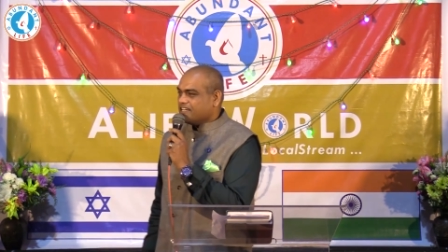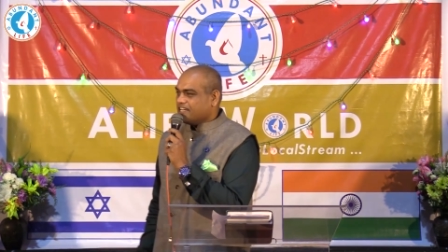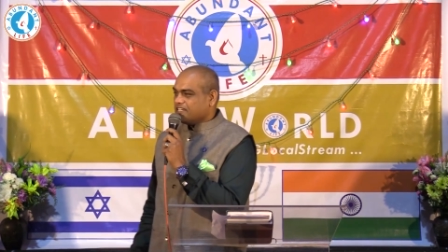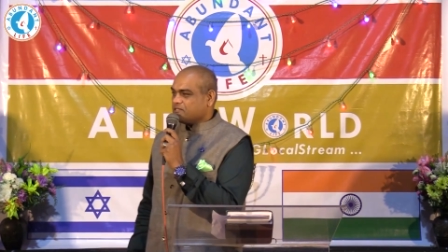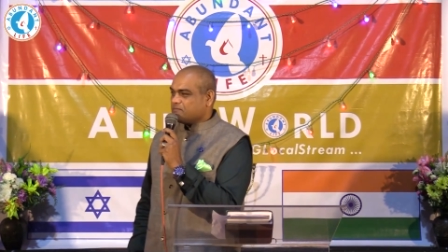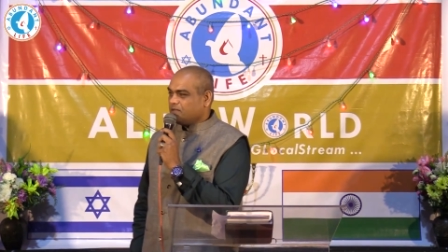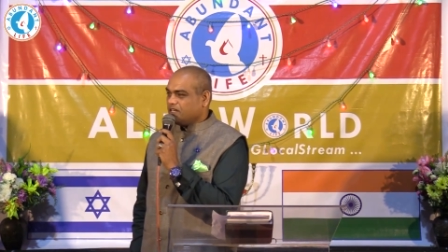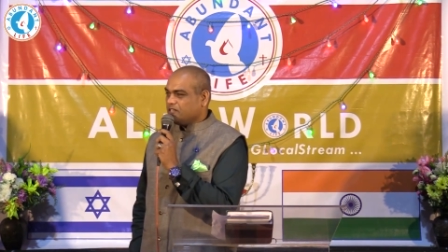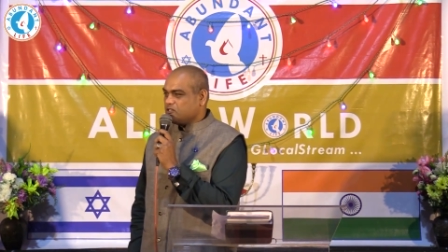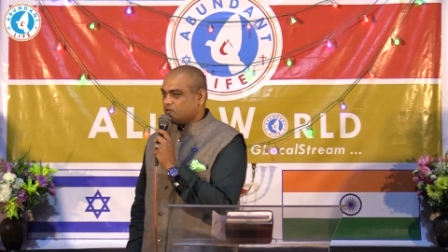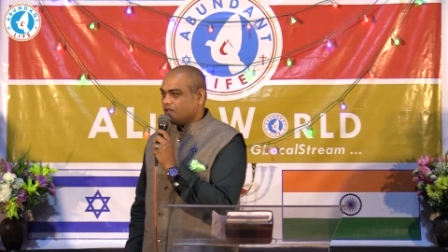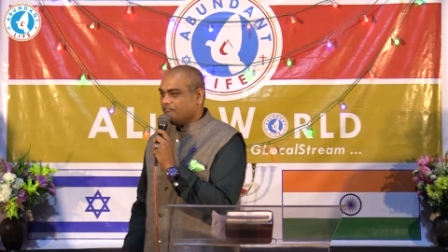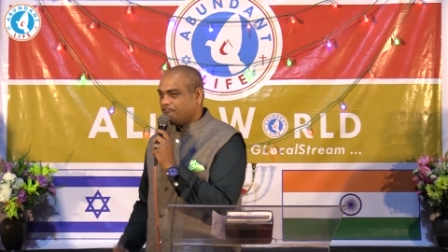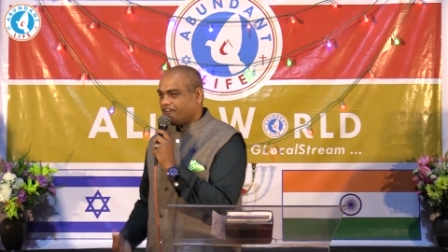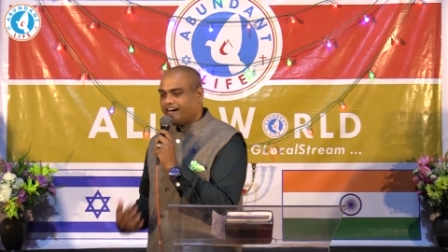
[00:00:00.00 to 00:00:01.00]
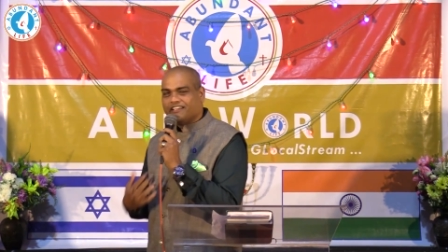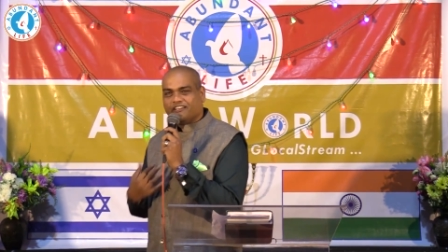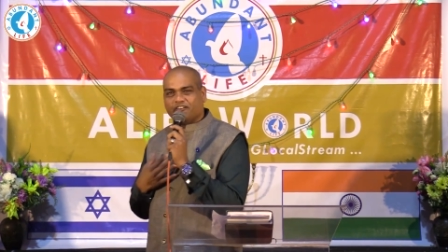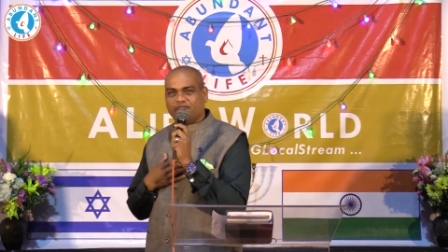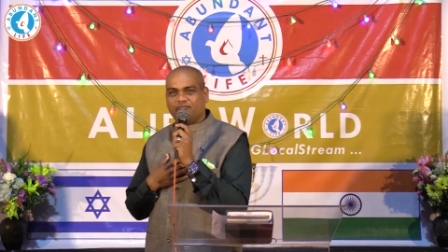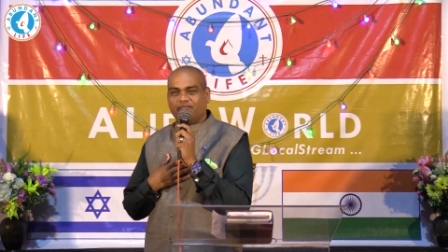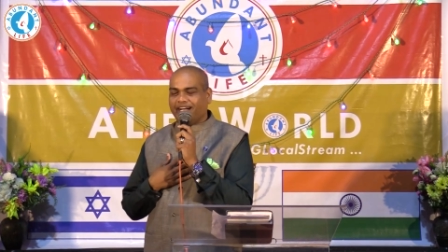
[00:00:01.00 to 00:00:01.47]
uh, spiritual
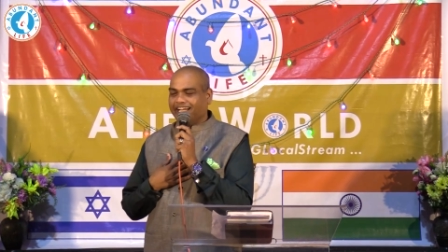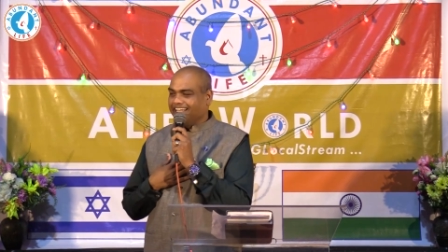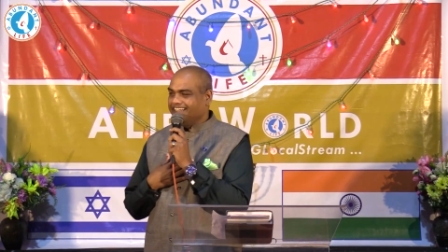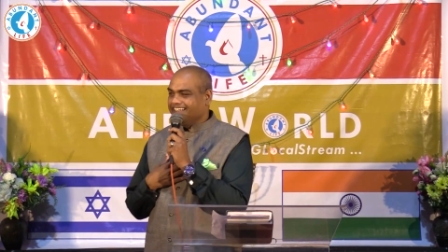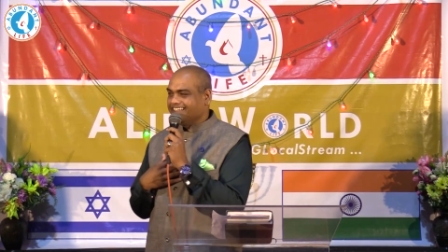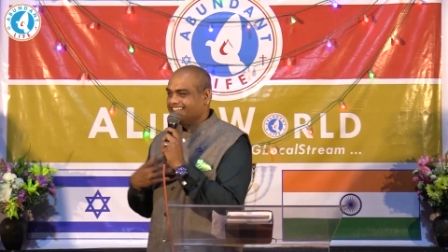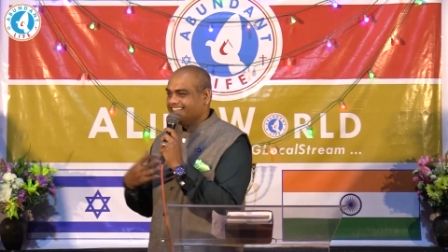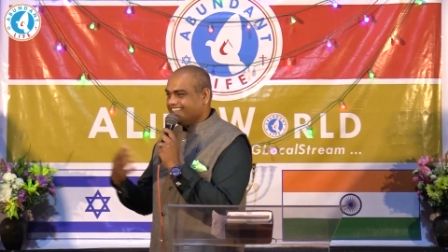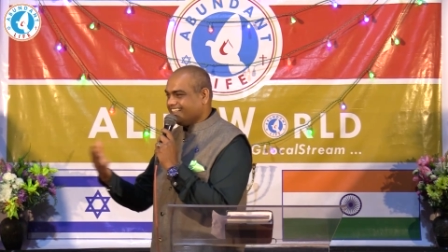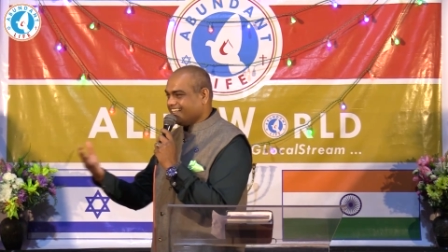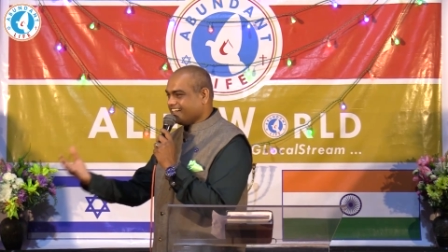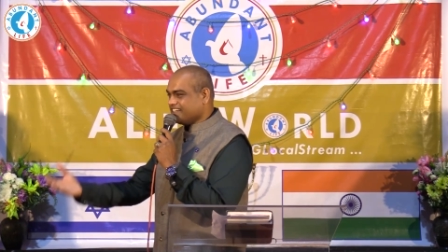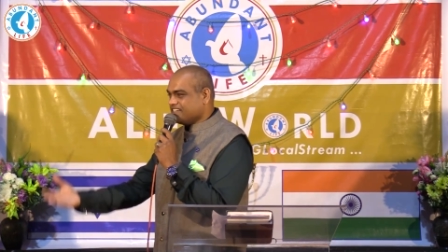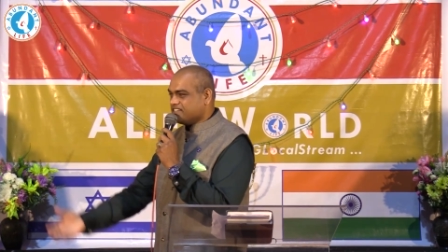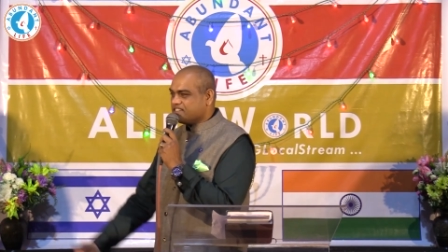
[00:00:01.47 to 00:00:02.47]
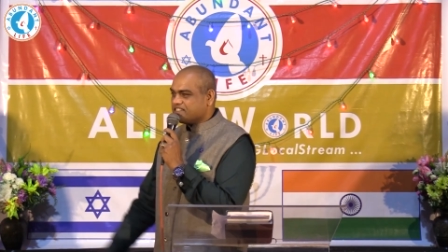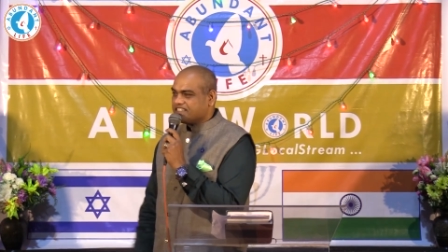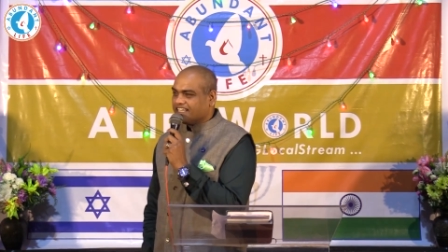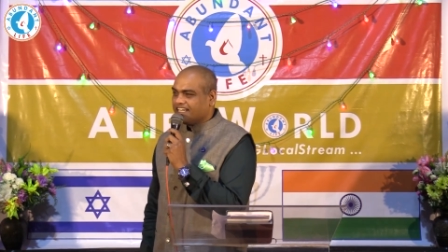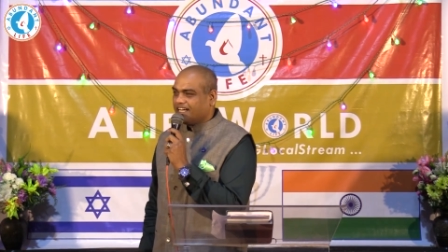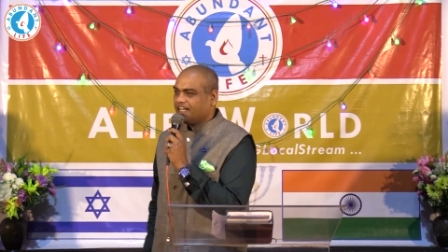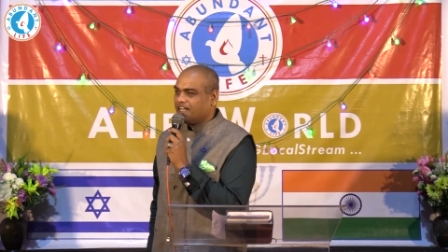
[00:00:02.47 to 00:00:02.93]
father of mine, that
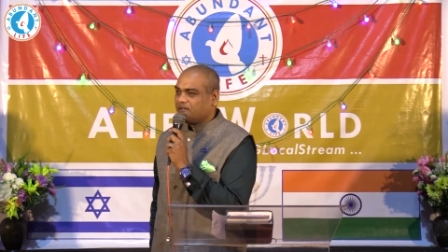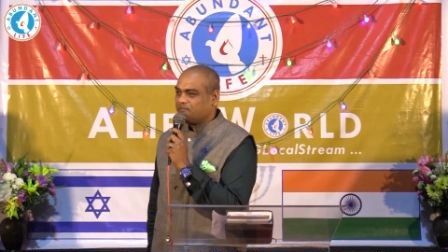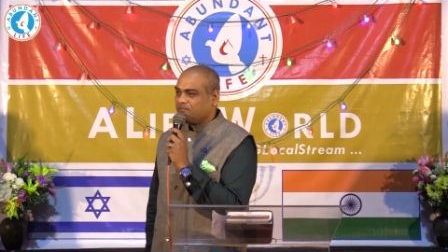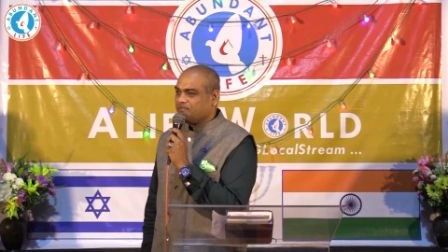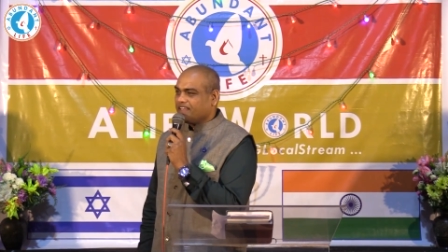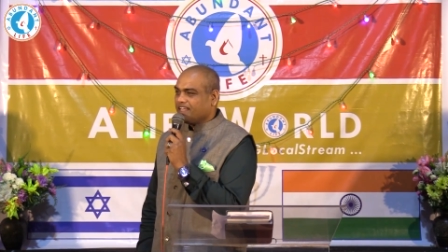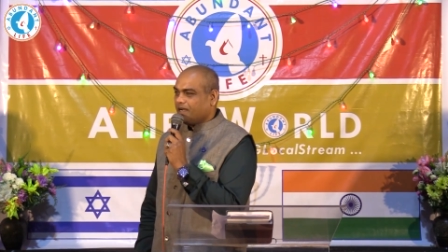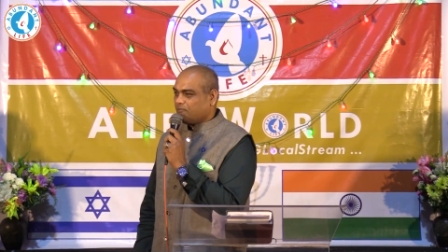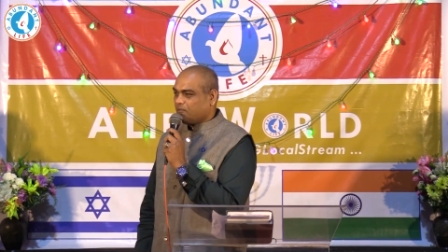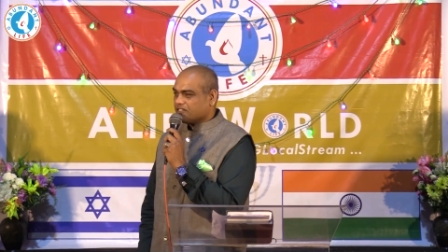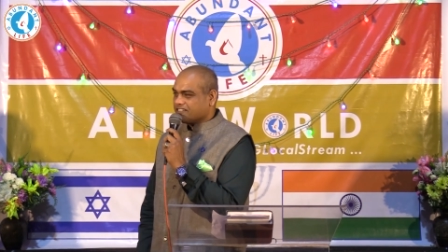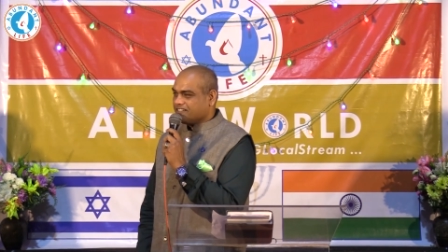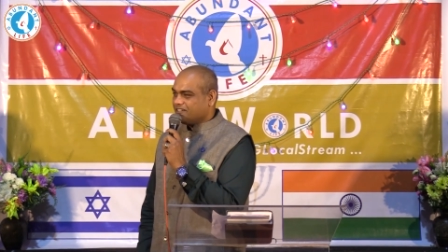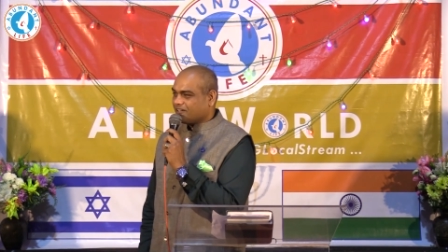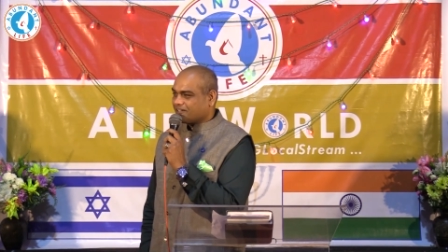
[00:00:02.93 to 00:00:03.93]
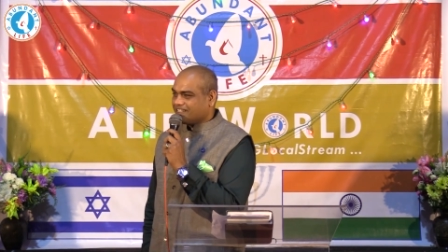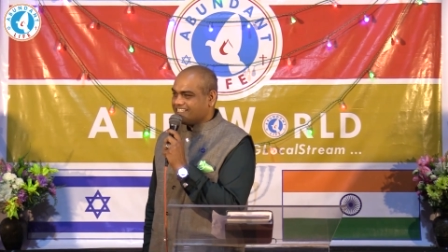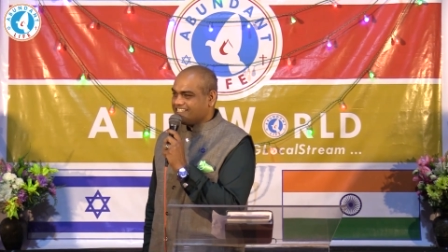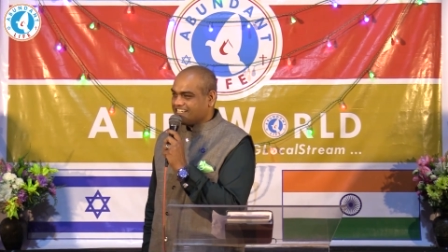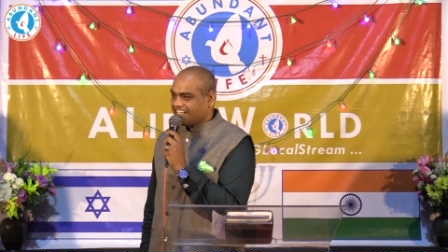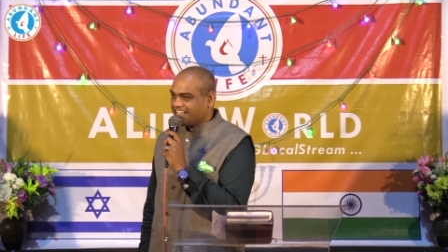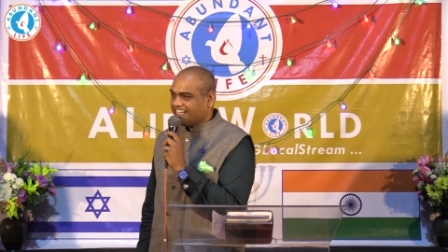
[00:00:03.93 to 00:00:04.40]
is uh, Apostle Dr.
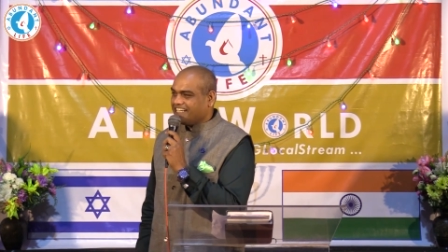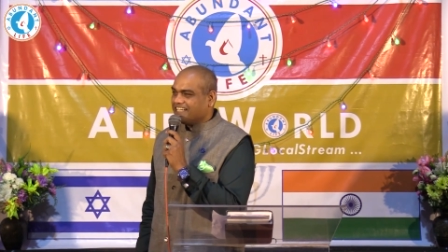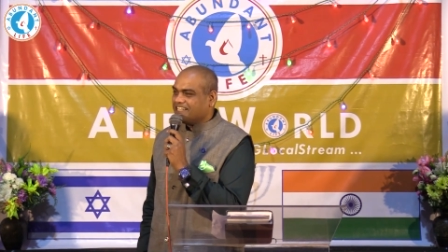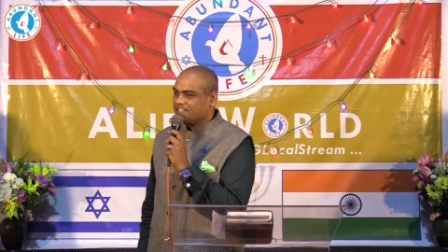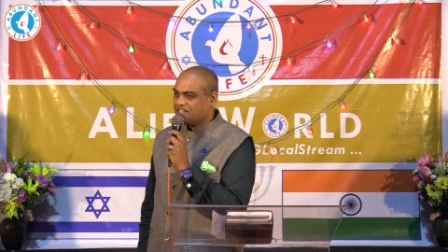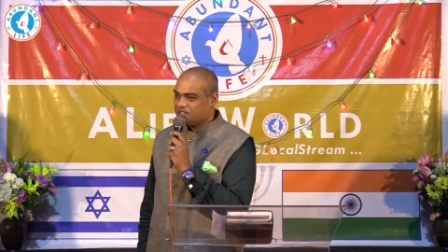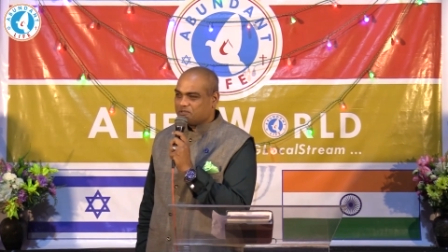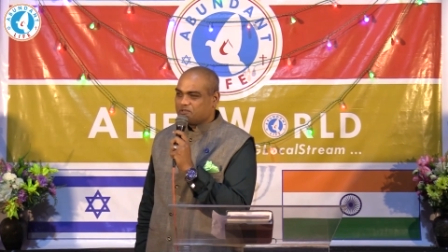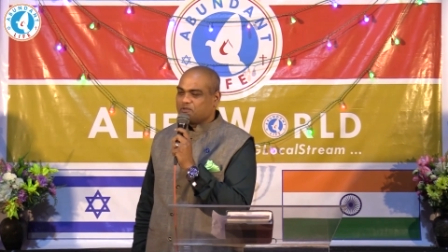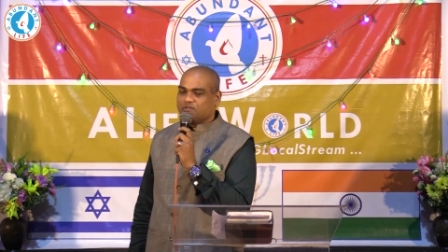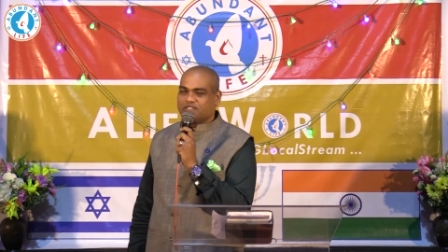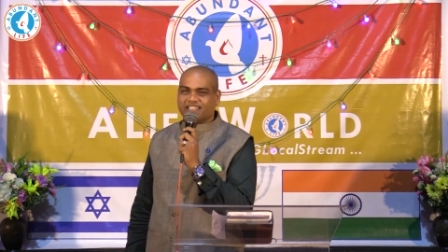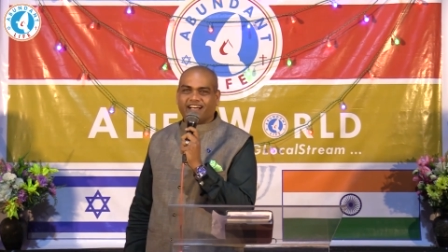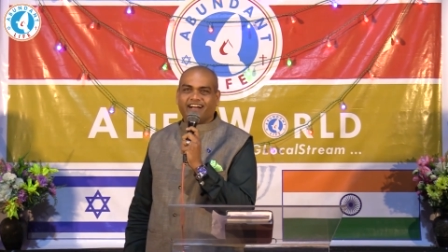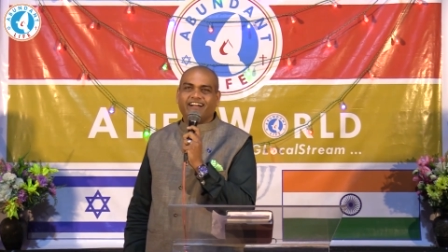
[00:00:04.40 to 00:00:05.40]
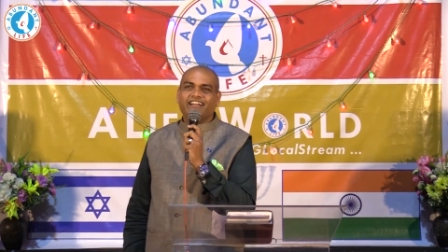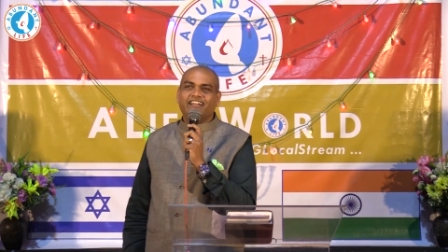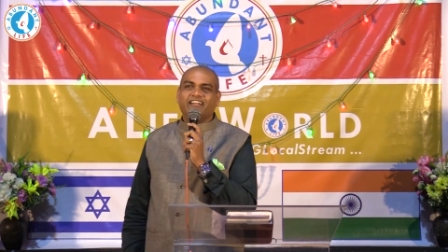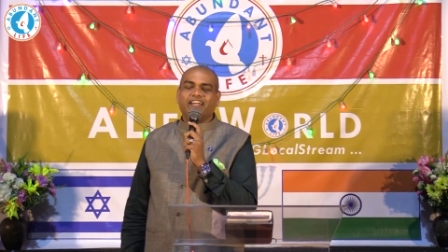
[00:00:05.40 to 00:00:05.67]
Jerry D'Souza.